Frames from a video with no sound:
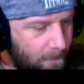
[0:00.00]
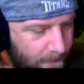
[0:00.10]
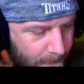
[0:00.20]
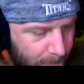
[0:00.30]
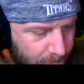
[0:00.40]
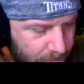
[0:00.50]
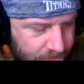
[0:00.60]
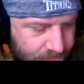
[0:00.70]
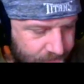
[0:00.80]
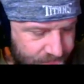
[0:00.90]
aware
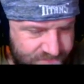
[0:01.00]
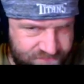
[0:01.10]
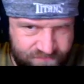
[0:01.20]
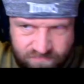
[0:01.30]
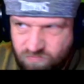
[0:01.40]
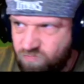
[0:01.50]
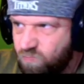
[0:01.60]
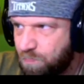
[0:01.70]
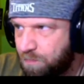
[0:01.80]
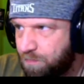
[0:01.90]
of the concern
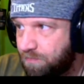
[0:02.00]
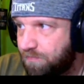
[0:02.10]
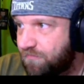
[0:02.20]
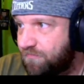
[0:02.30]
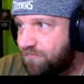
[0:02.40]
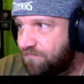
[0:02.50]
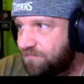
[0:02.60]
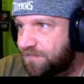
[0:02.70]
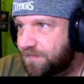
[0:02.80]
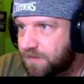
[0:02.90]
regarding the Akimbo
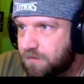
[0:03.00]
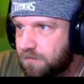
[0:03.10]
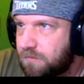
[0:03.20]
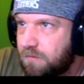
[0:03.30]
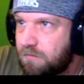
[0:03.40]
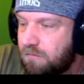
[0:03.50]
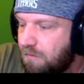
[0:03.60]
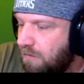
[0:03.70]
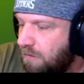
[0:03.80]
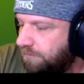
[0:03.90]
double barrel
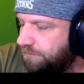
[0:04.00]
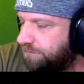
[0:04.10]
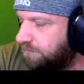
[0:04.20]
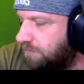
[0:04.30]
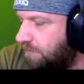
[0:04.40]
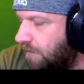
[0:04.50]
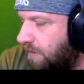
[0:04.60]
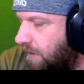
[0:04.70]
shotguns, the VG.